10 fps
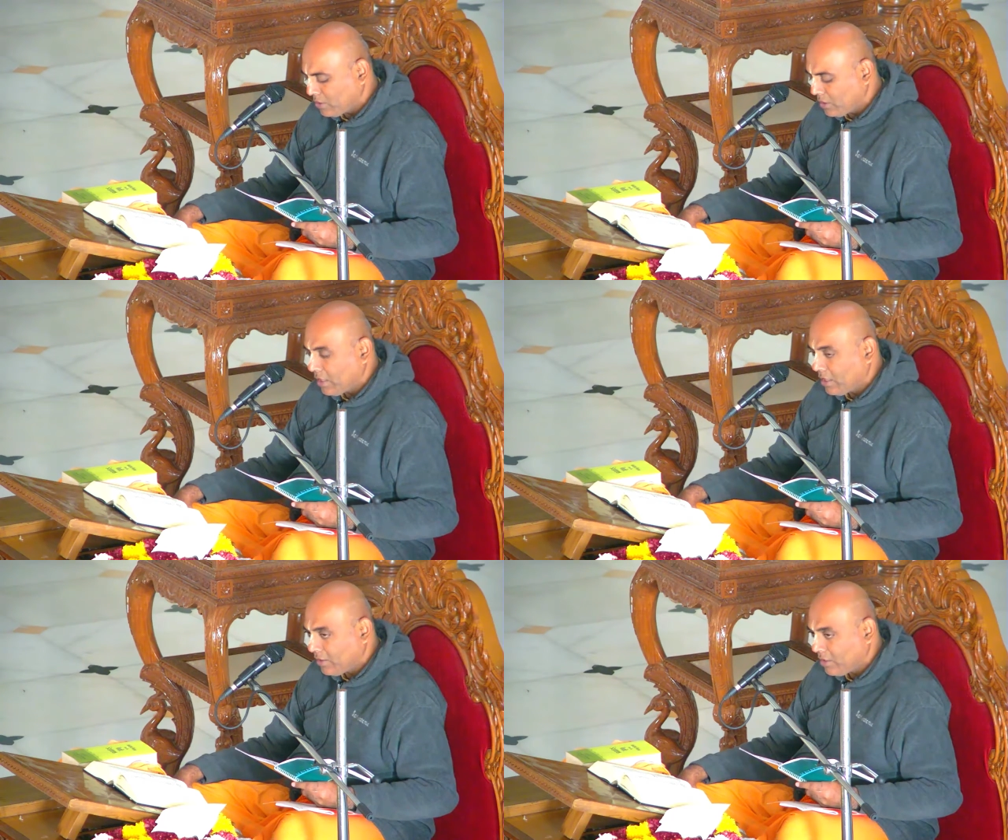
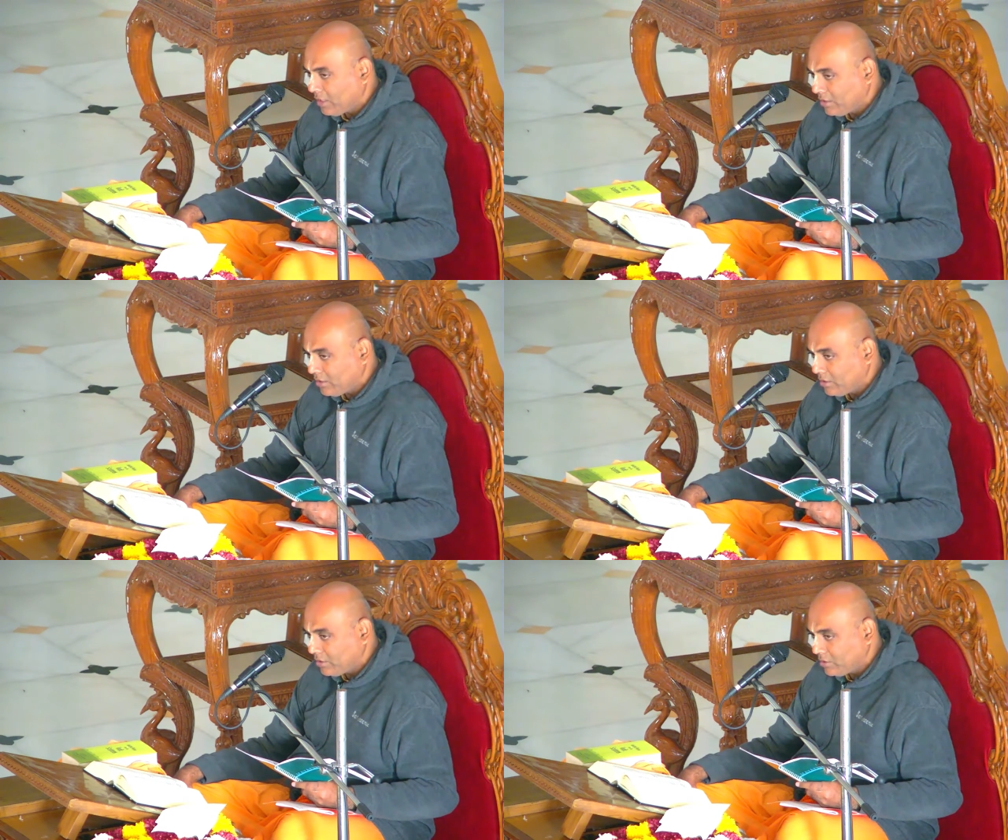Shaka, right?
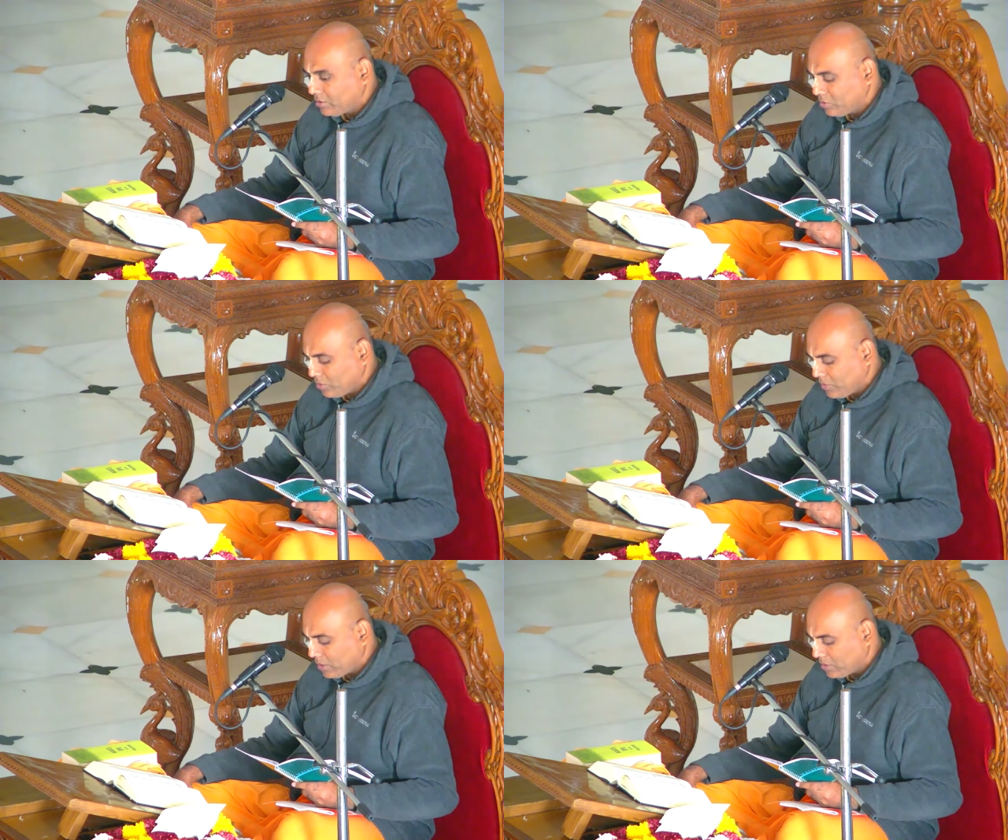
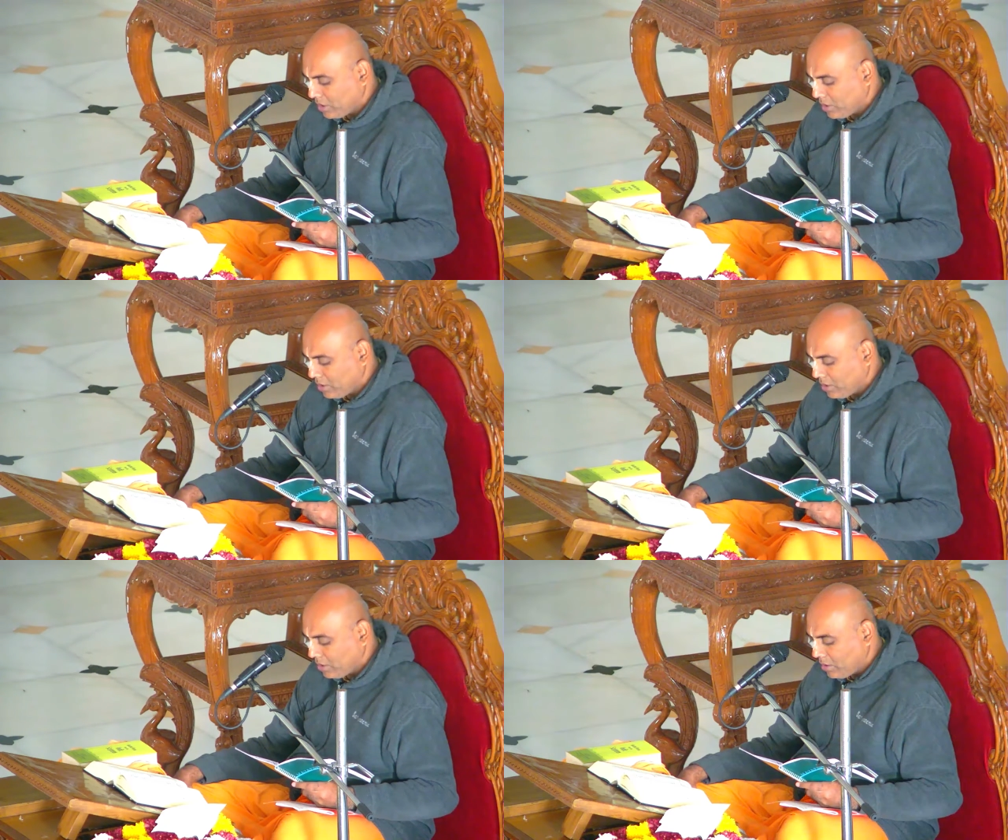Subhak Shaka.